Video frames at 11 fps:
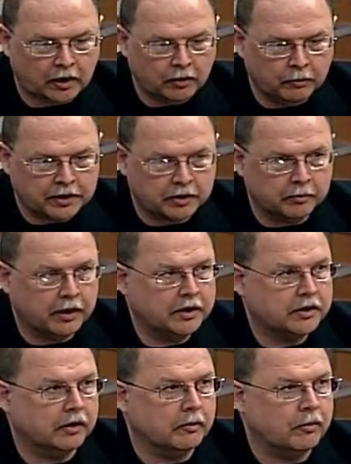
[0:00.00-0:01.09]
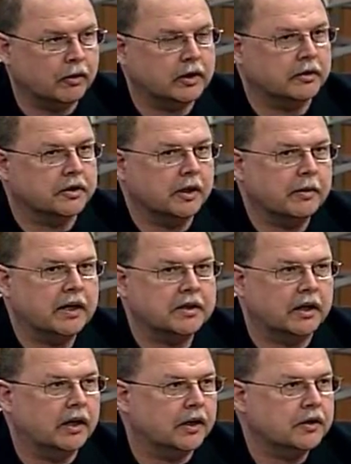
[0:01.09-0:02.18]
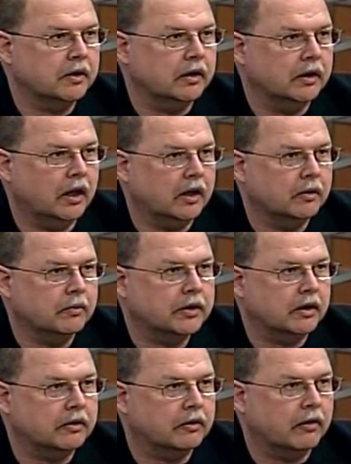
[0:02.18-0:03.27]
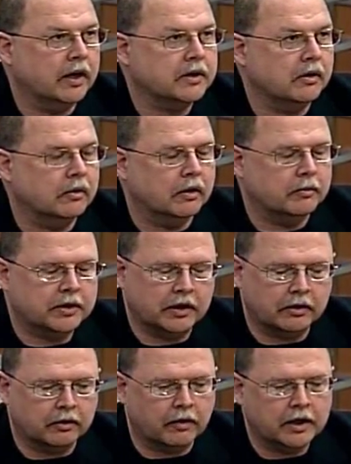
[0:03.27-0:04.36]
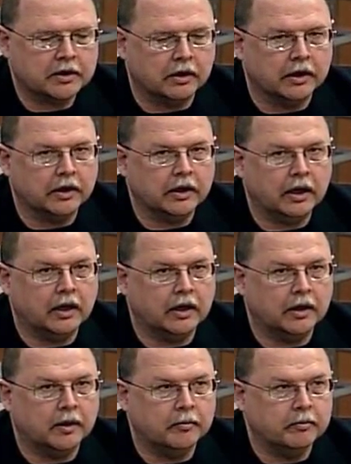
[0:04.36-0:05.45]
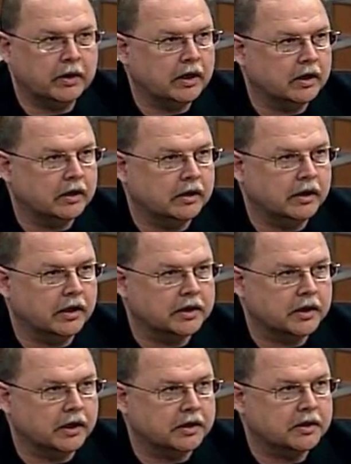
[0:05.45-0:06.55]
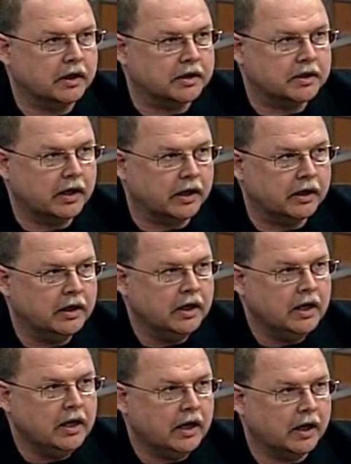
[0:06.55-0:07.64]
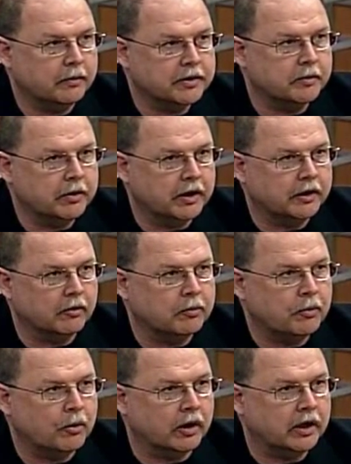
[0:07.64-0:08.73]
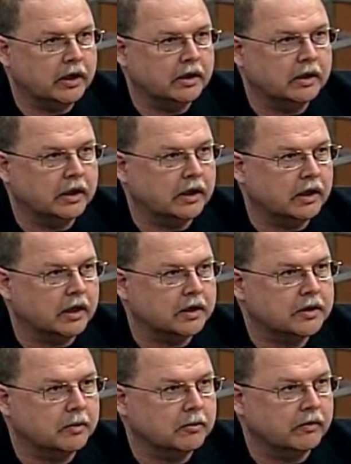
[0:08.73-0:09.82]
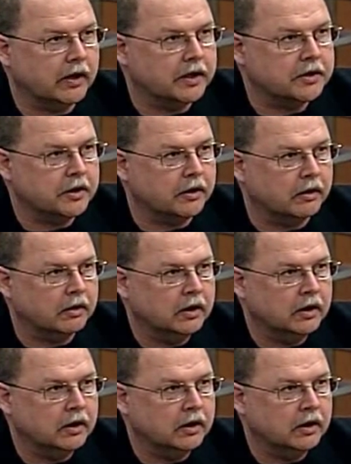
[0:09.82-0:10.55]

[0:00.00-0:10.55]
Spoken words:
we submitted the report. Dr. Sabat has a connection with with Senator Grassley in the United States Senate, and we submitted the report in the summer of last year.